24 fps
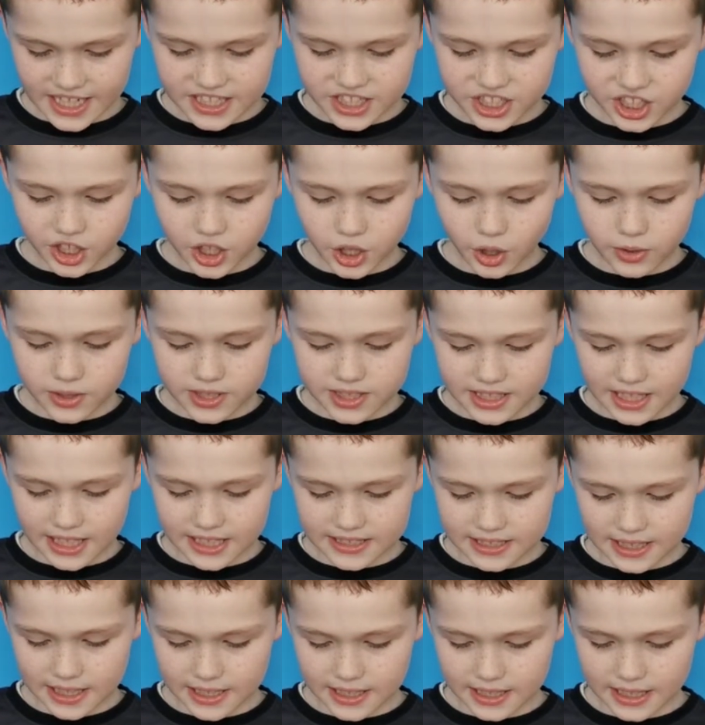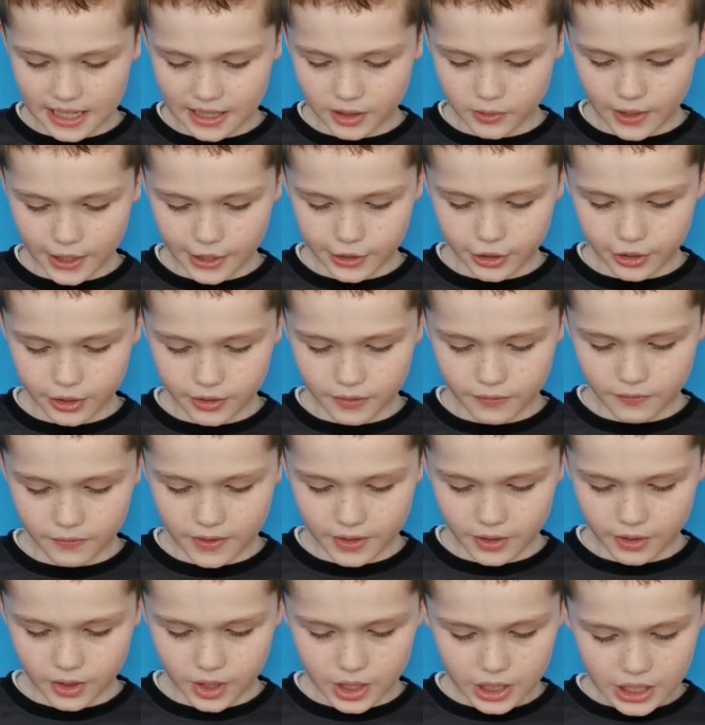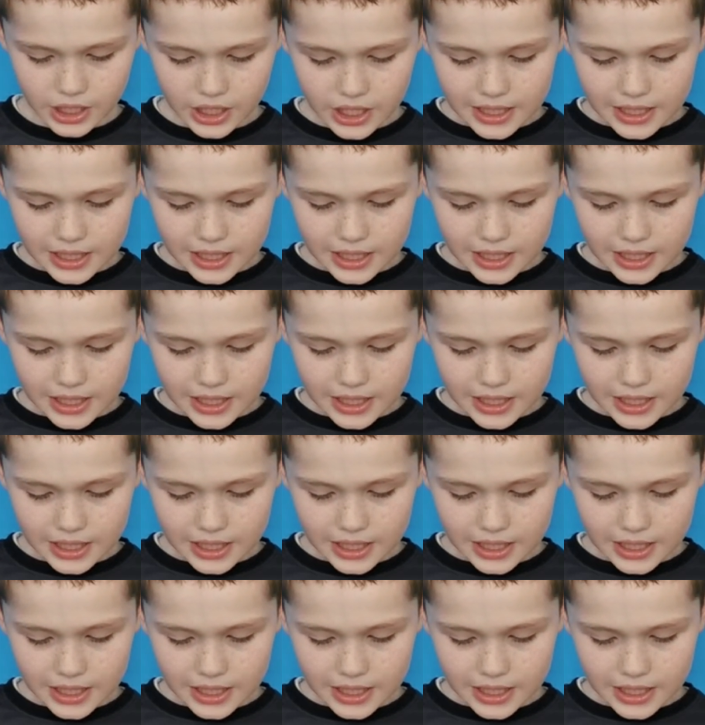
"It's a ghost," they said, and cried out in fear.